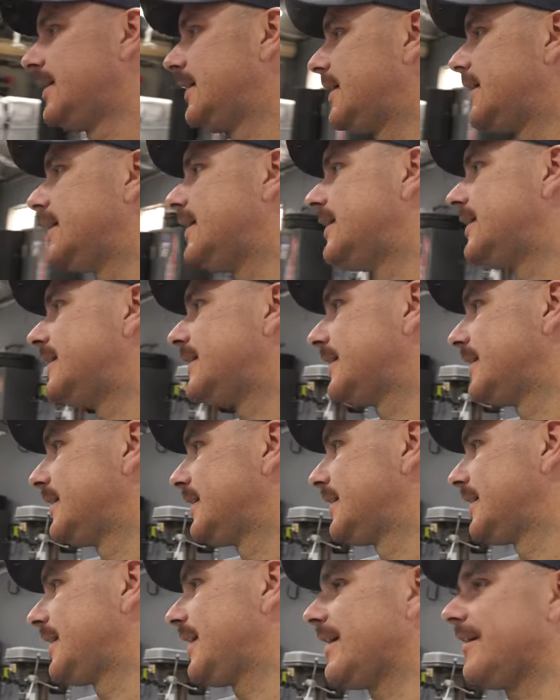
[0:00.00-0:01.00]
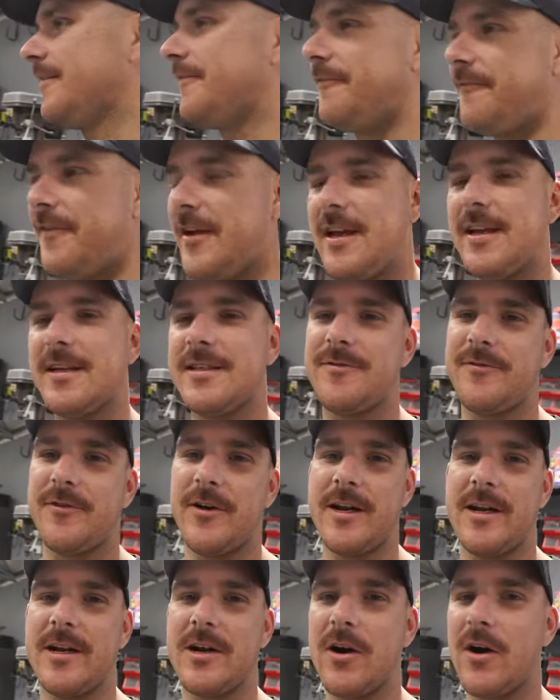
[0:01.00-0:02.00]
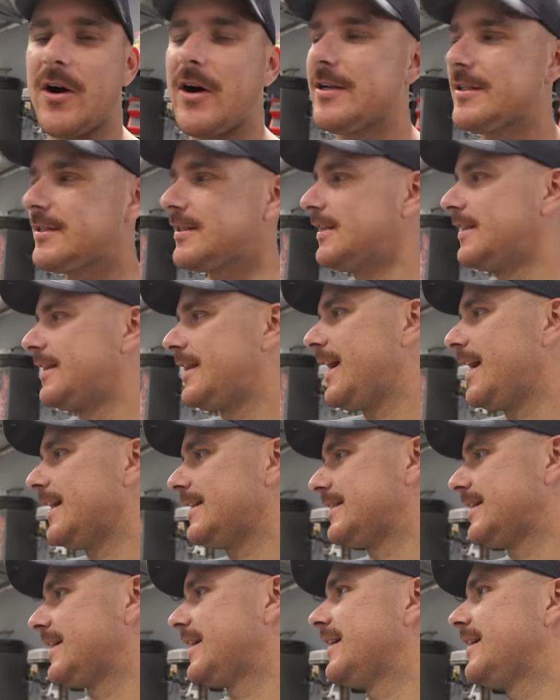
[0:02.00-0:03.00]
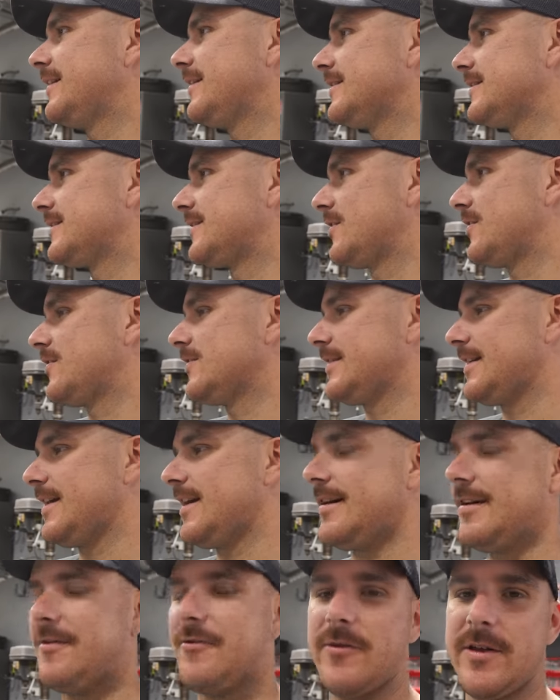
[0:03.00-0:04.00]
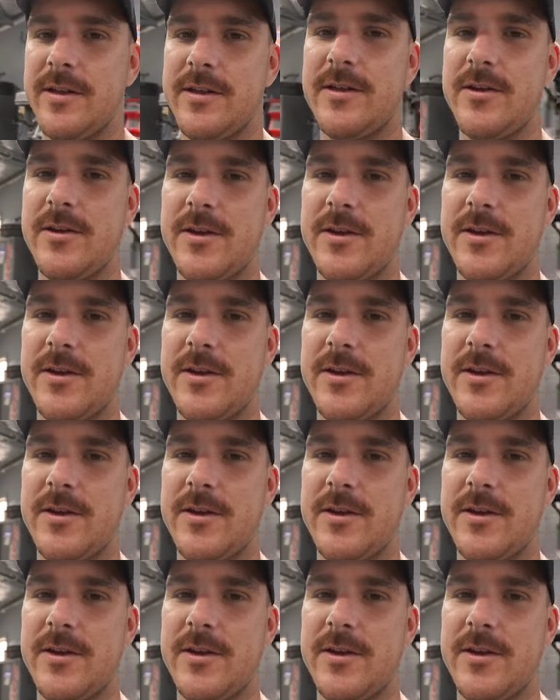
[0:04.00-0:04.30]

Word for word: And yeah, fingers friggin' crossed that uh, this turns out really